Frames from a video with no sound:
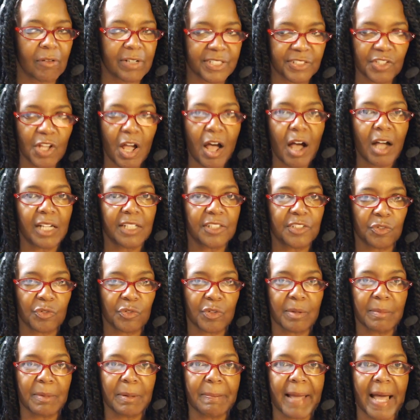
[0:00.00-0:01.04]
talking to
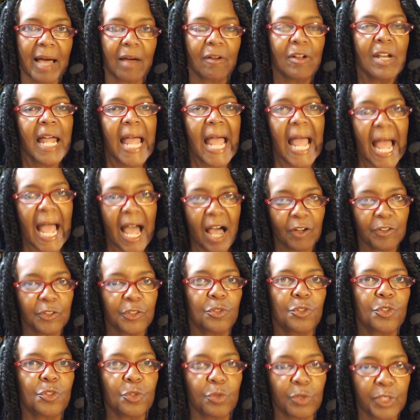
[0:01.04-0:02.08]
him about how you
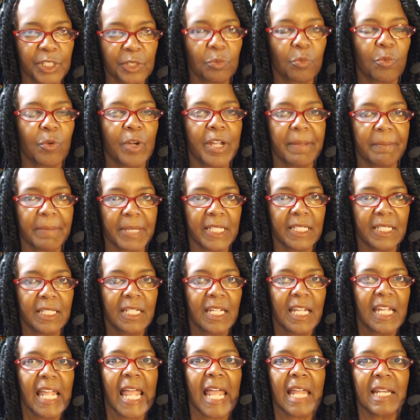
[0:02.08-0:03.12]
treat women
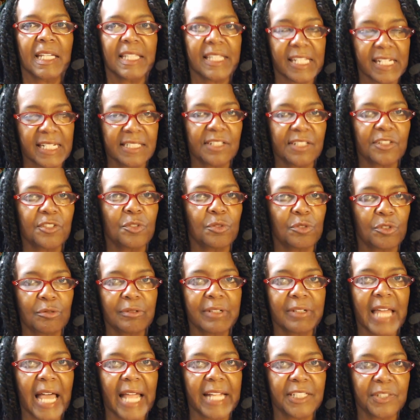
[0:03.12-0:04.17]
and things that you do
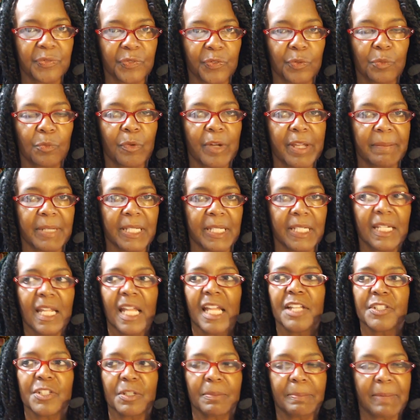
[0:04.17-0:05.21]
nice for women
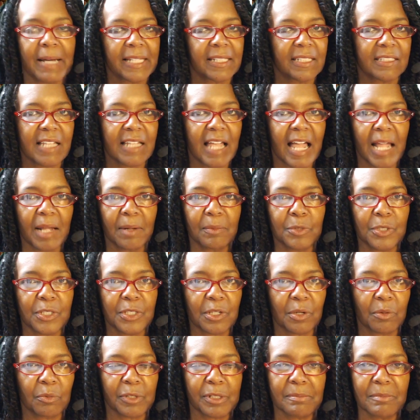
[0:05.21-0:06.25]
so by the time you
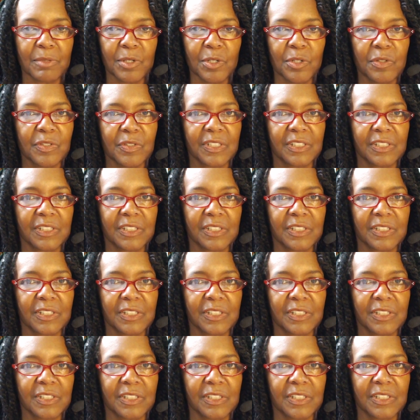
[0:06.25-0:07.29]
know we moved a little kid
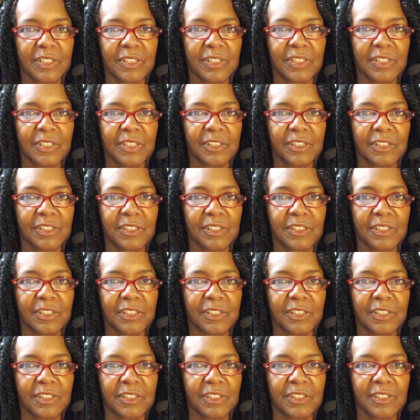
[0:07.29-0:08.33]
is like 14 or
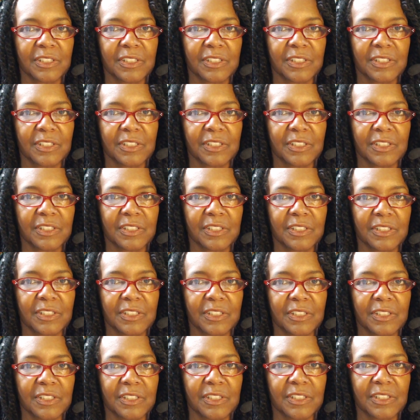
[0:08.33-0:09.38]
15 or something
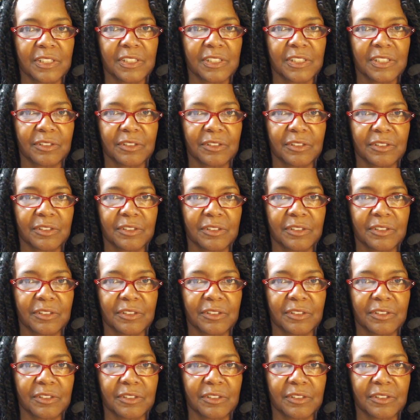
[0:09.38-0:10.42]
and then
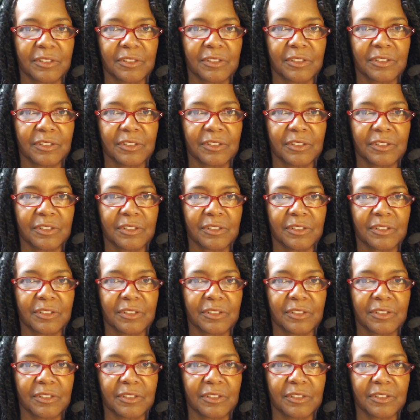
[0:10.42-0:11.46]
um, you know,
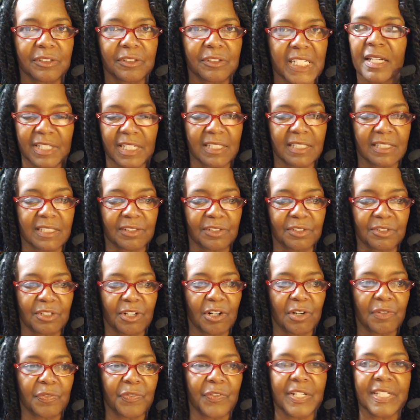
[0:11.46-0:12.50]
he was getting his little
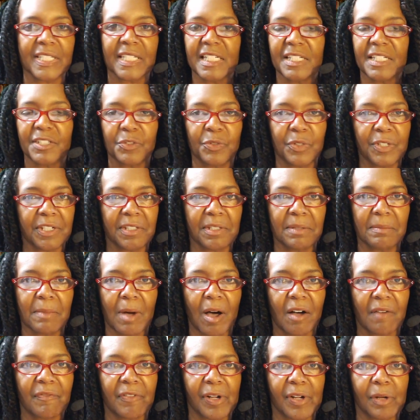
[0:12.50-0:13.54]
girlfriends and he treated them
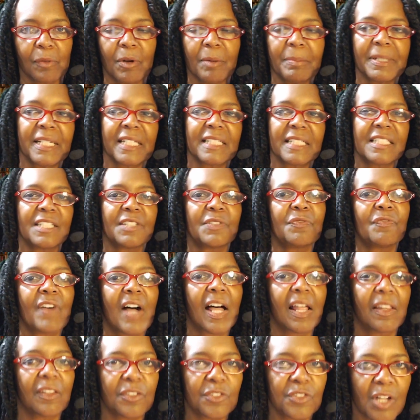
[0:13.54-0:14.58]
all very well because his
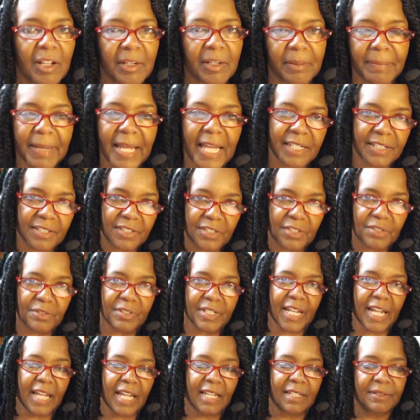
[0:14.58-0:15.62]
father taught him how to do that.